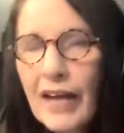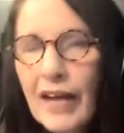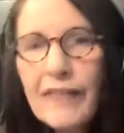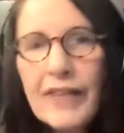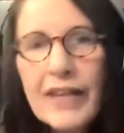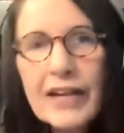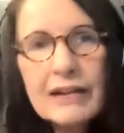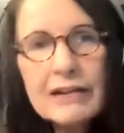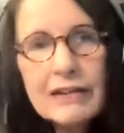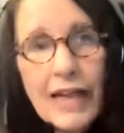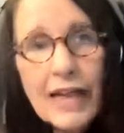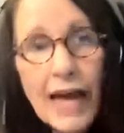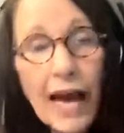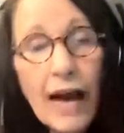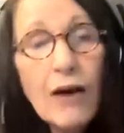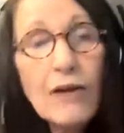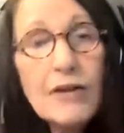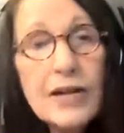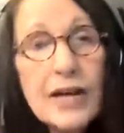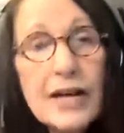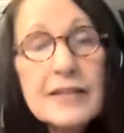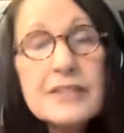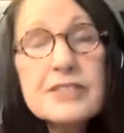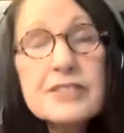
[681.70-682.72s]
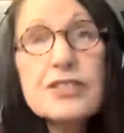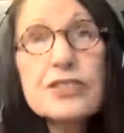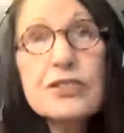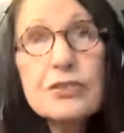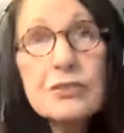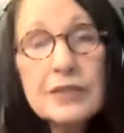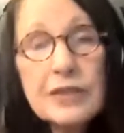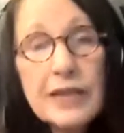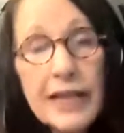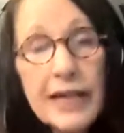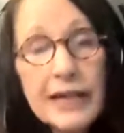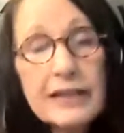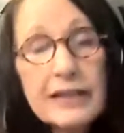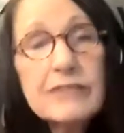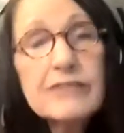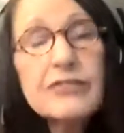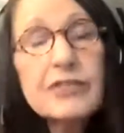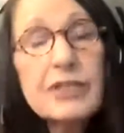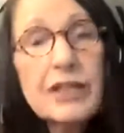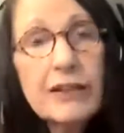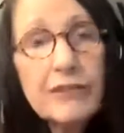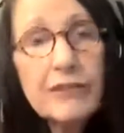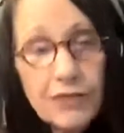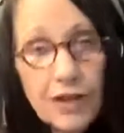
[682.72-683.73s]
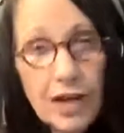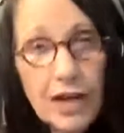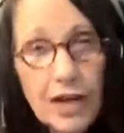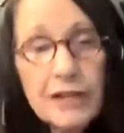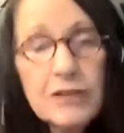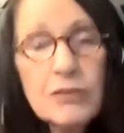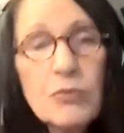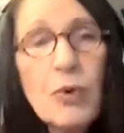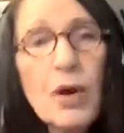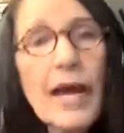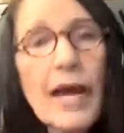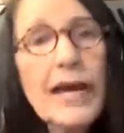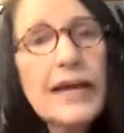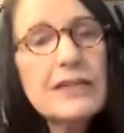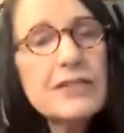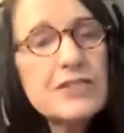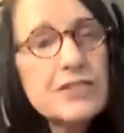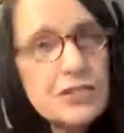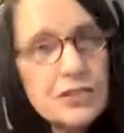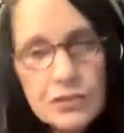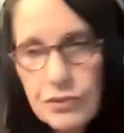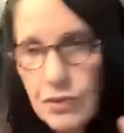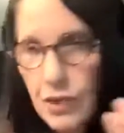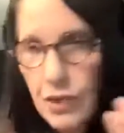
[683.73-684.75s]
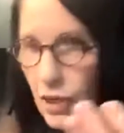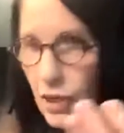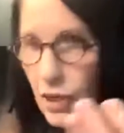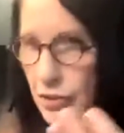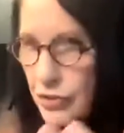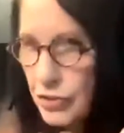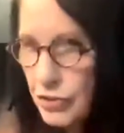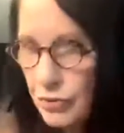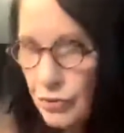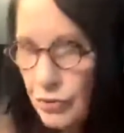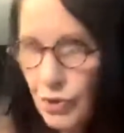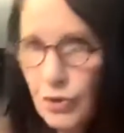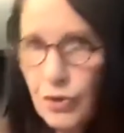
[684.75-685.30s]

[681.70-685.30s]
that allowed us to creatively find ways to